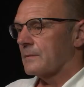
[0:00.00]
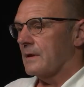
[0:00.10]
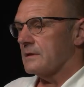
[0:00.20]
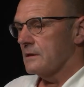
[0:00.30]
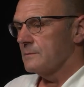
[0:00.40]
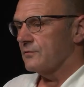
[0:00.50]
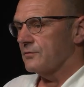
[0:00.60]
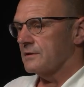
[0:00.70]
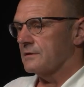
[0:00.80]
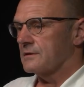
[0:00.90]
In terms of
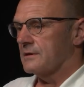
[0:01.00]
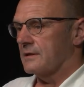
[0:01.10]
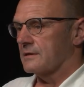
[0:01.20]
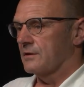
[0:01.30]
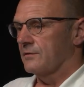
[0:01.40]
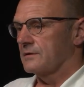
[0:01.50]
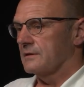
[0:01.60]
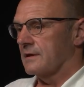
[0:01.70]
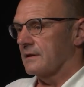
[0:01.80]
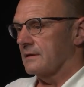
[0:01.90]
research data services
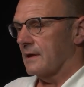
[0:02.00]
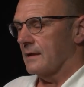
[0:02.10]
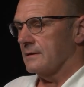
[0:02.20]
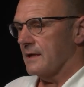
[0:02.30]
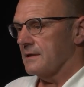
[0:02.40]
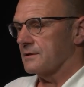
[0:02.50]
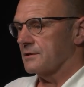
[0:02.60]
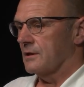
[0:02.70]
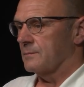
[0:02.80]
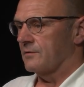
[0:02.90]
and data
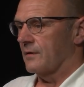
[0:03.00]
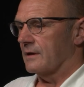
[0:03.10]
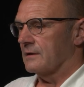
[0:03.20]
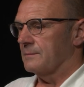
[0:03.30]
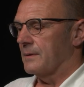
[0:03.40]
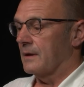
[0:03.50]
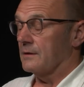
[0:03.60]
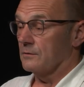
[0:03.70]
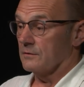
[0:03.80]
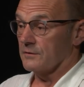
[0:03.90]
share provided by the
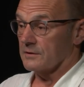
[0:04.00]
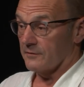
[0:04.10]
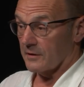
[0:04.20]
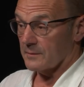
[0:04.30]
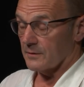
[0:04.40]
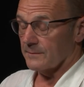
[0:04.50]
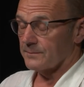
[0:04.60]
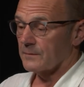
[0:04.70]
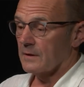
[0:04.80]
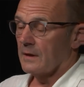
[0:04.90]
University of Edinburgh,
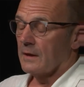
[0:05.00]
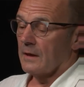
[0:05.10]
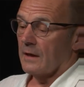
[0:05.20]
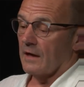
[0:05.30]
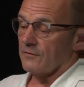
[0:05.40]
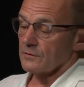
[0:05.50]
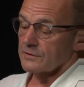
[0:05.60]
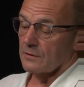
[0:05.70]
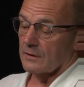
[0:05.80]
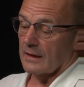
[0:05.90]
I've
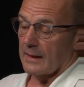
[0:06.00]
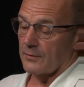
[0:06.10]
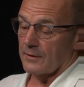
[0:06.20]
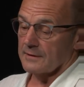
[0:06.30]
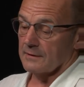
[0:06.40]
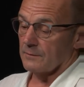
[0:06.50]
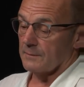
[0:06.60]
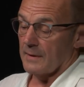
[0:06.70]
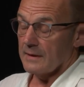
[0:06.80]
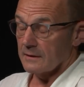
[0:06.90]
also collaborated with
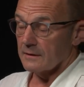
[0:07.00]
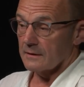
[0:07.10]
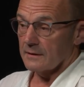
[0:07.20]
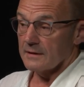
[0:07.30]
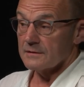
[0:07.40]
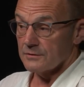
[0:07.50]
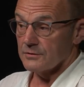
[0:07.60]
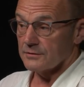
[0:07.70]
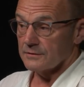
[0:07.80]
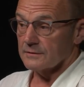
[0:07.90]
many other
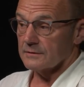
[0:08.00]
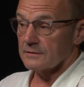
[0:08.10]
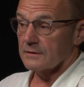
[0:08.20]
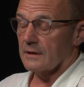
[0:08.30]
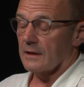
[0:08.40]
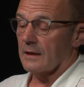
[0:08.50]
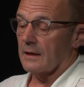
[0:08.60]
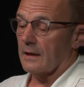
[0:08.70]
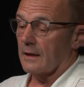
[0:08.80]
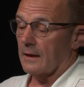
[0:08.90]
institutions,
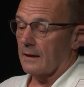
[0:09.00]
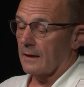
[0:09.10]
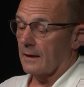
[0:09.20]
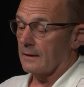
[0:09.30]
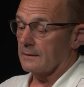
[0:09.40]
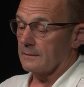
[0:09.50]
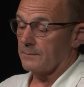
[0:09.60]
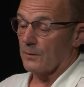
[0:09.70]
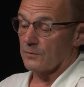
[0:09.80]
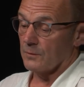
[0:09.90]
and
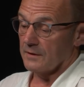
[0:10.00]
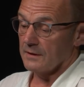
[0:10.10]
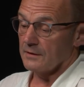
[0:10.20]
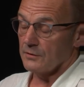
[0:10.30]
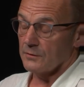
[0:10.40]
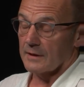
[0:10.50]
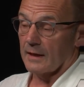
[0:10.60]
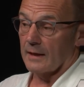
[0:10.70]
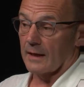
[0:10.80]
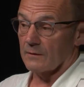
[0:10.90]
both within the UK
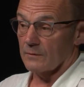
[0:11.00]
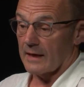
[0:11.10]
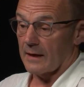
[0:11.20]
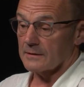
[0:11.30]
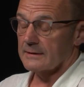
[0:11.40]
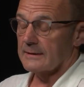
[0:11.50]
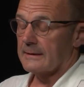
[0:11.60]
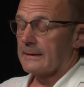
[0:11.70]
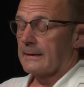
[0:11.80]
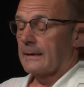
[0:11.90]
and without.
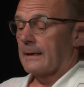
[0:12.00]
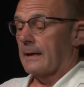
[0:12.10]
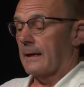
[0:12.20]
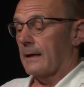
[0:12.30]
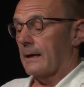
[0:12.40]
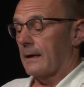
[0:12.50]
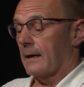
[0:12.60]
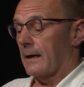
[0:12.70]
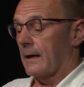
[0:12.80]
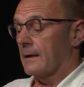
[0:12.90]

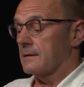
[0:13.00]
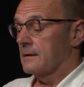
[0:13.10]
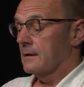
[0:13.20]
And